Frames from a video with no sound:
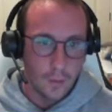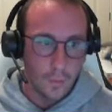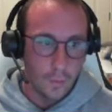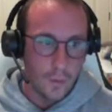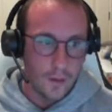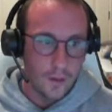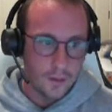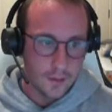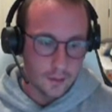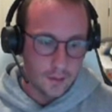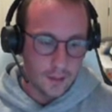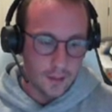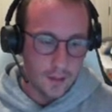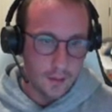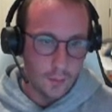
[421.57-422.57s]
with
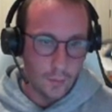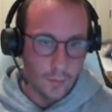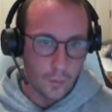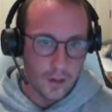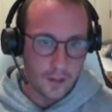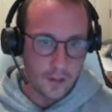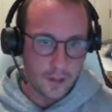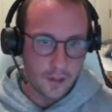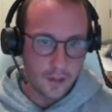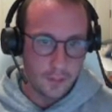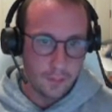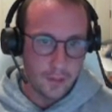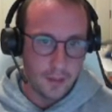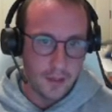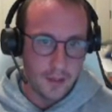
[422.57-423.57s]
the
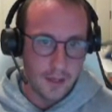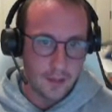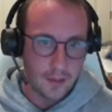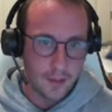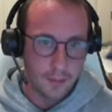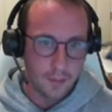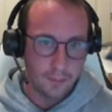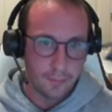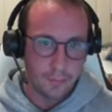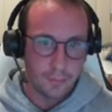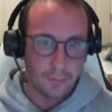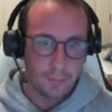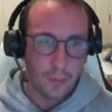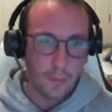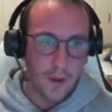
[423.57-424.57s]
RestPS
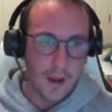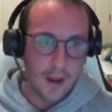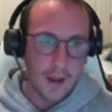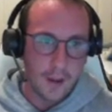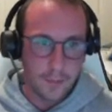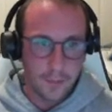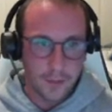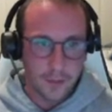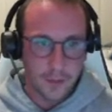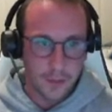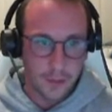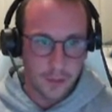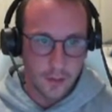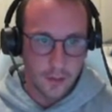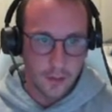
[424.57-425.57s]
params.